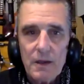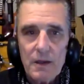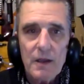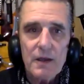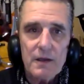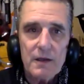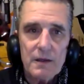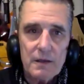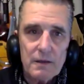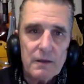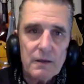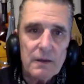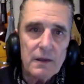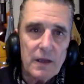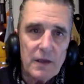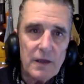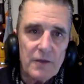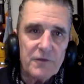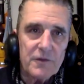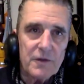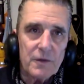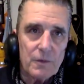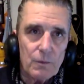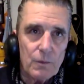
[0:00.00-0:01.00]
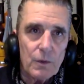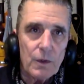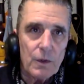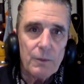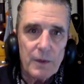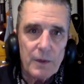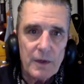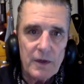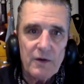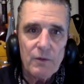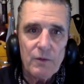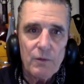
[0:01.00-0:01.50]
and left it where
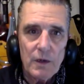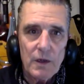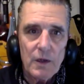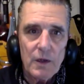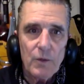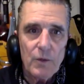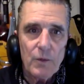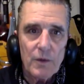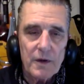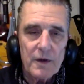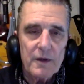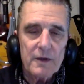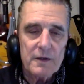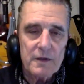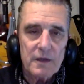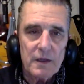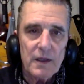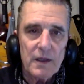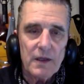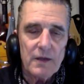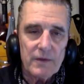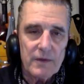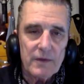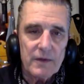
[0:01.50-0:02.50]
we really wanted to leave it.